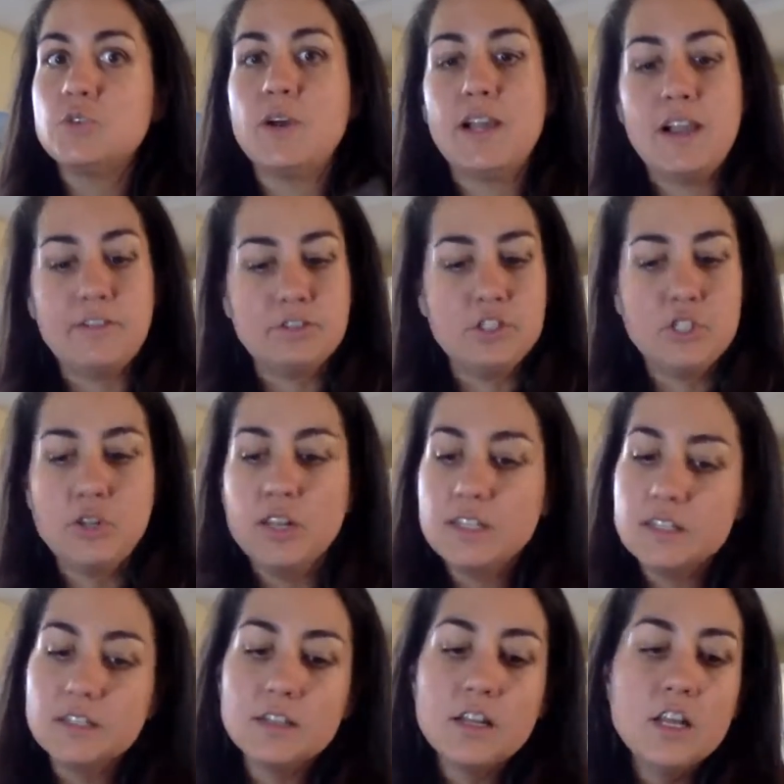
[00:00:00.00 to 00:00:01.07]
Do I have to do like
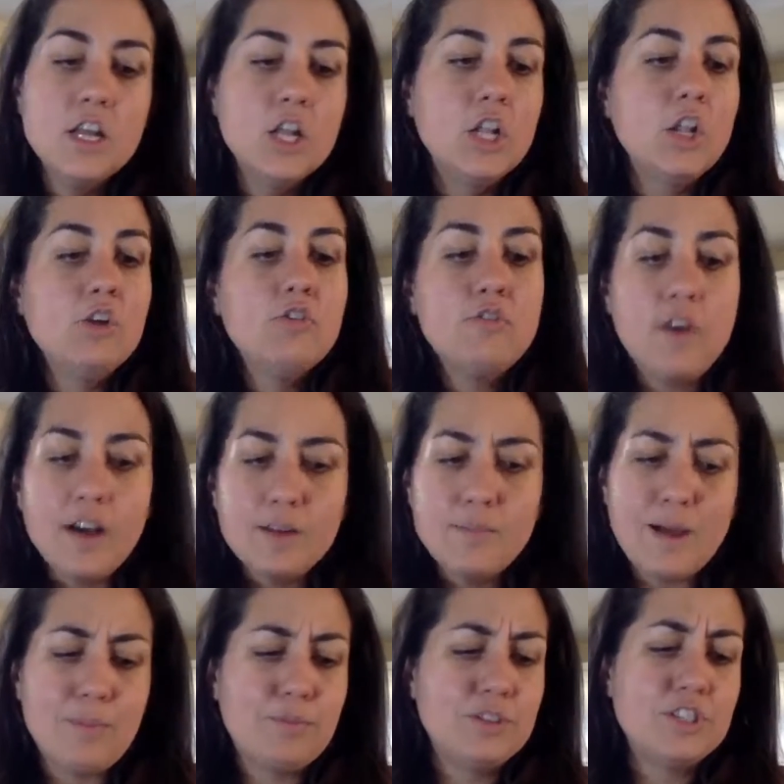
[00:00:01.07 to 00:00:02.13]
a low
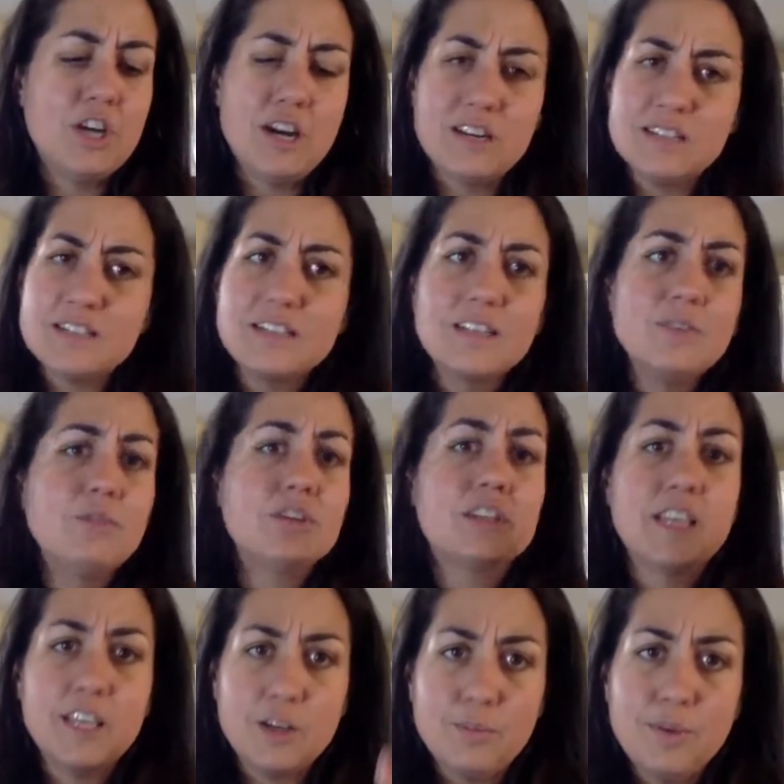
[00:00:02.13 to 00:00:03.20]
FODMAP, which honestly would
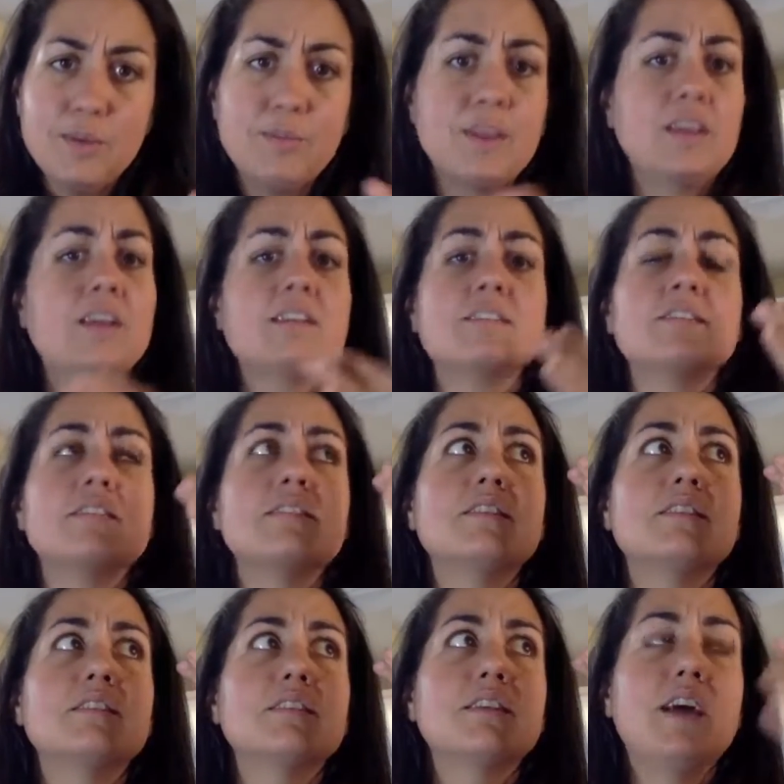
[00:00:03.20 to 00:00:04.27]
kill me because
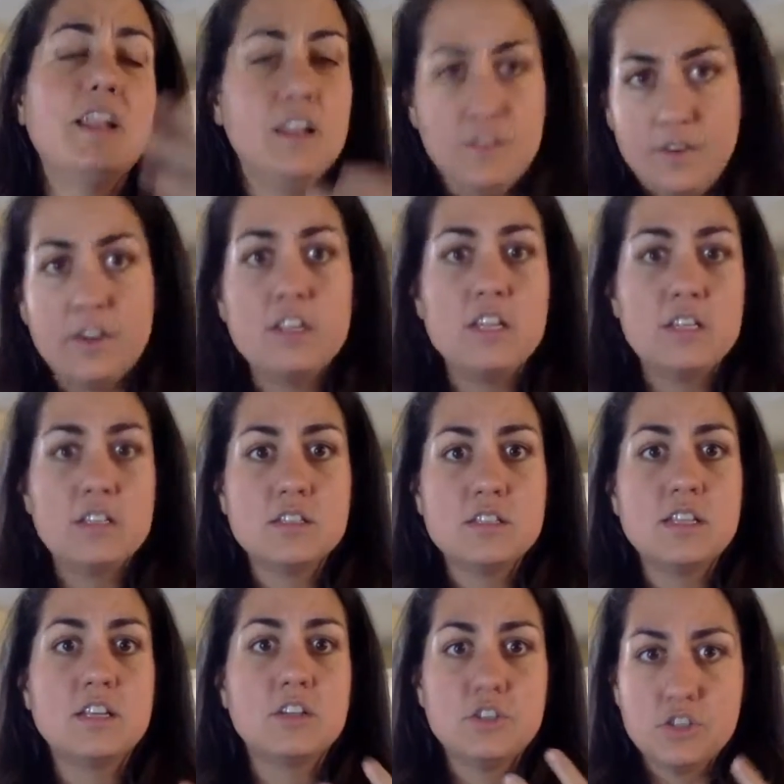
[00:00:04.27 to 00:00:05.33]
I love onions
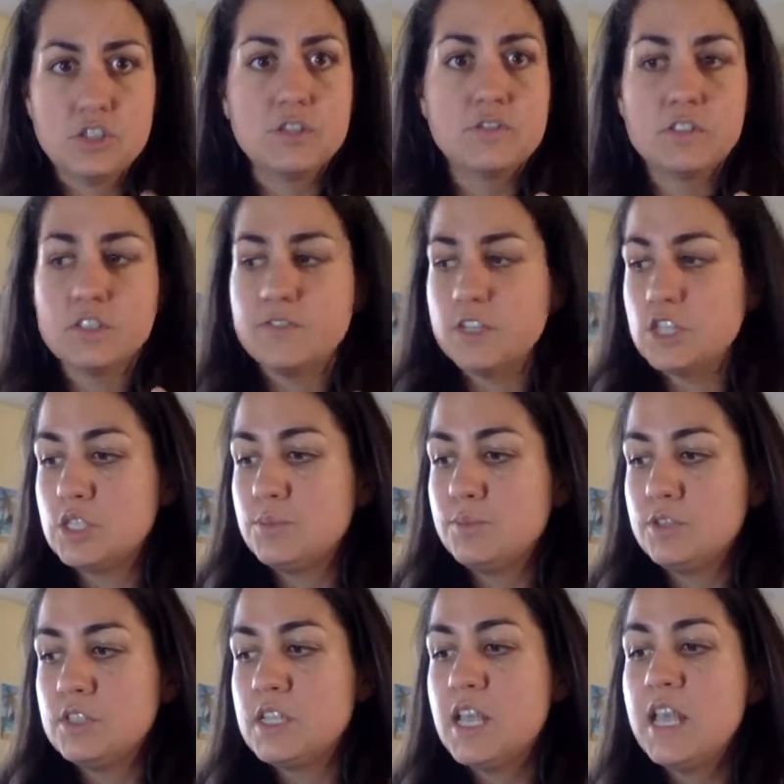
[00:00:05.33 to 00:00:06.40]
and cruciferous
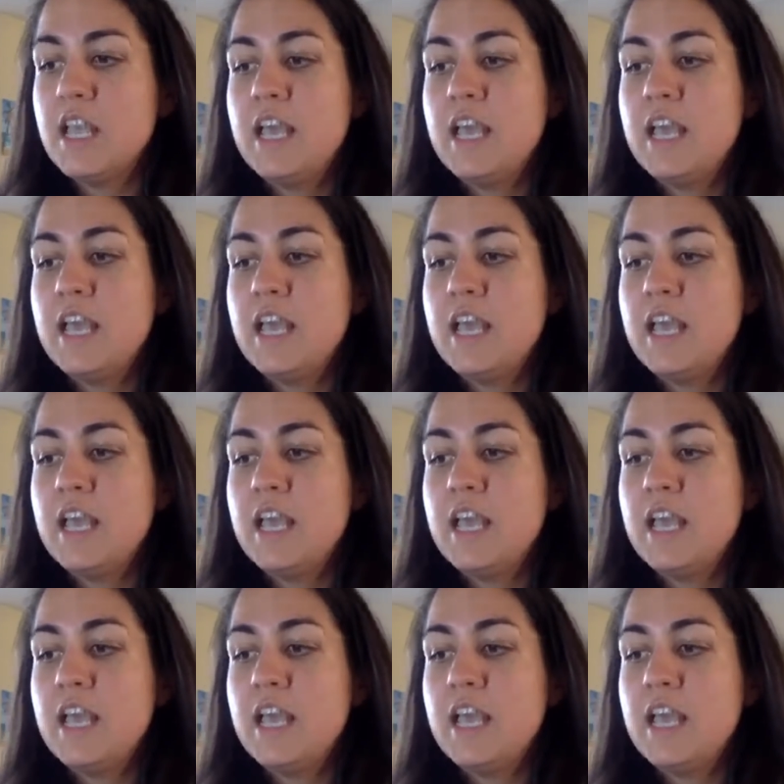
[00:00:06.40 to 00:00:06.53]
vegetables.